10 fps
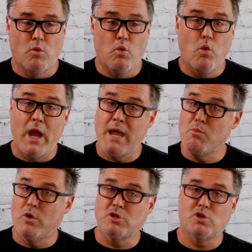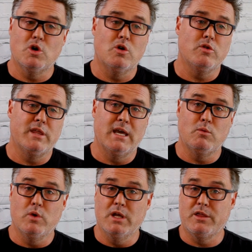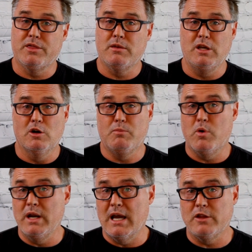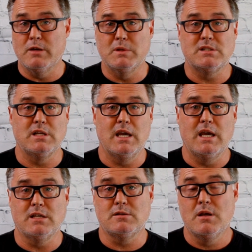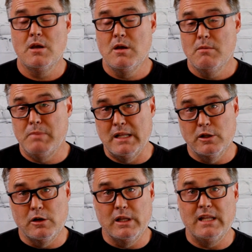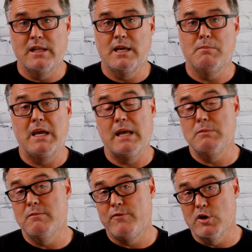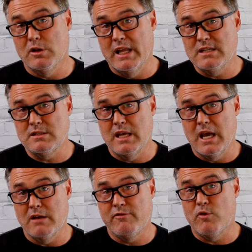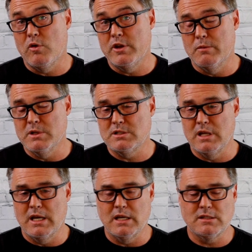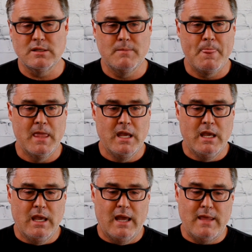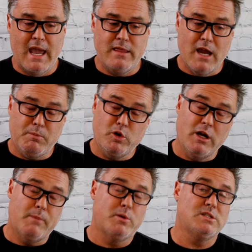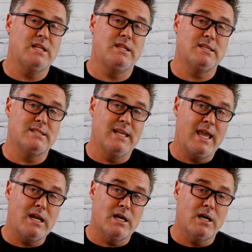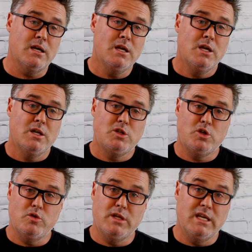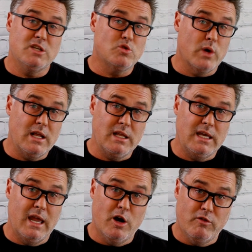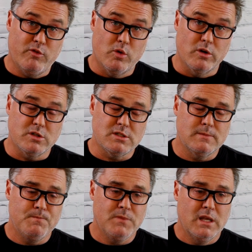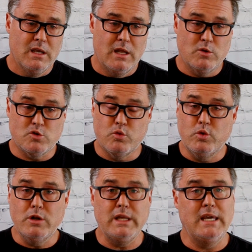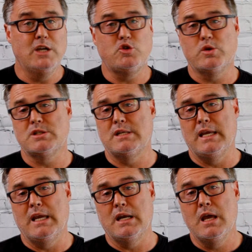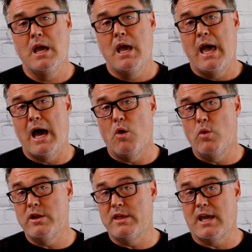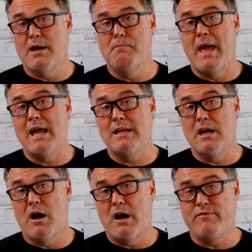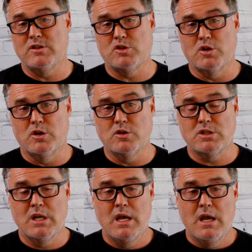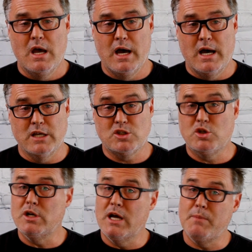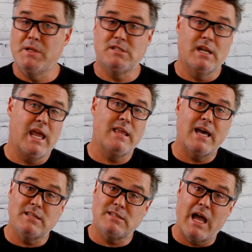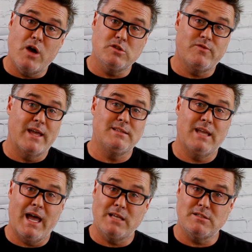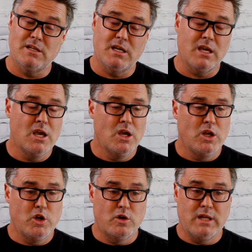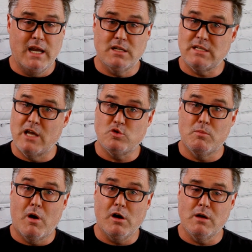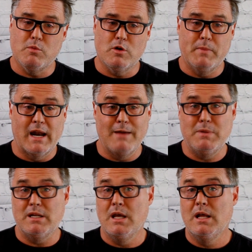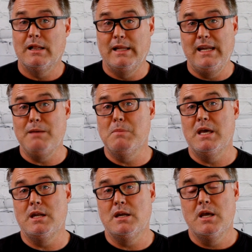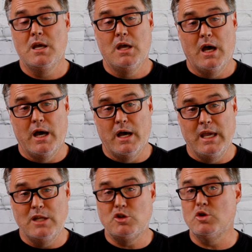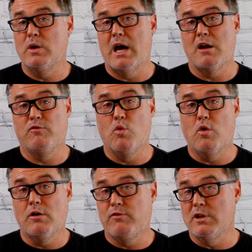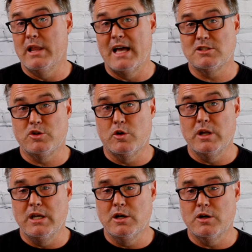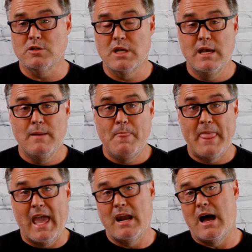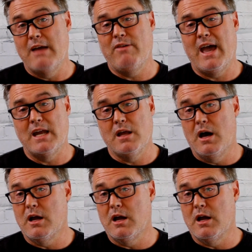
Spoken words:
way more so than with pointing out the mistakes, belittling them, making them feel less than for their mistakes. And they had the opportunity to present this data to the Israeli Air Force. And it was really interesting how one of the commanding officers stood up and said, hey, that sounds fantastic. Your data sounds remarkable, but I've been leading men into and out of war for the last 30 years, and I've had a